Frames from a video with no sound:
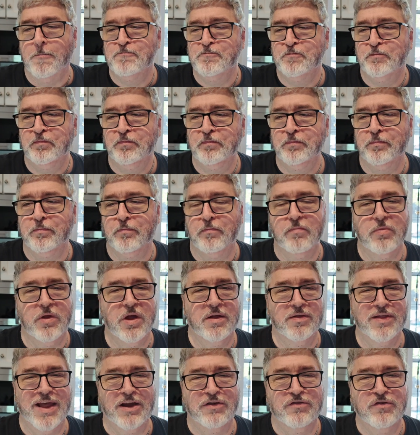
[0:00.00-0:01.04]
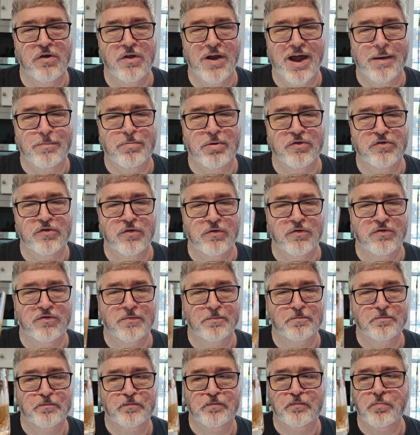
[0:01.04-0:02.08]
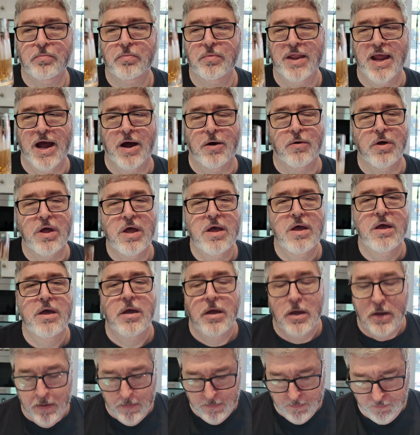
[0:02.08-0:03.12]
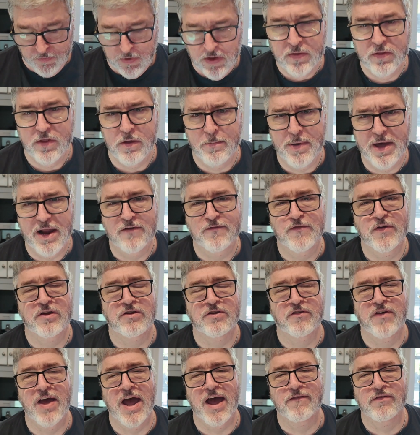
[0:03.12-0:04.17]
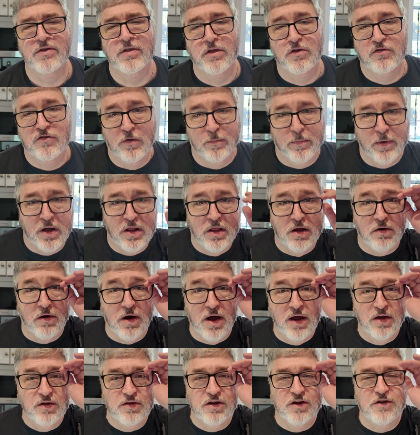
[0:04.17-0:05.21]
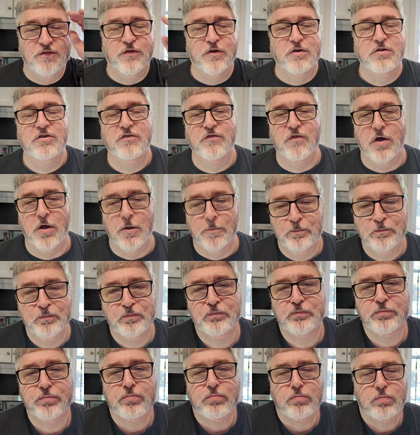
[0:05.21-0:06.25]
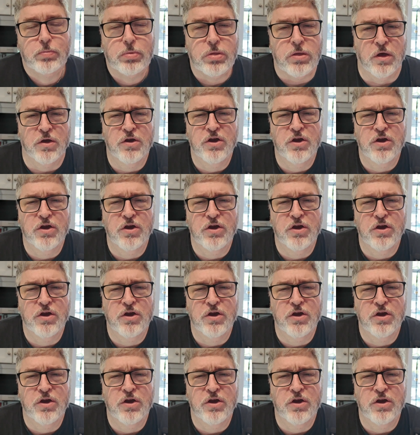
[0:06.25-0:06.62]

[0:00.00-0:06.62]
That's good apple juice. Now, the benefits of having the super clear ice is, first of all, you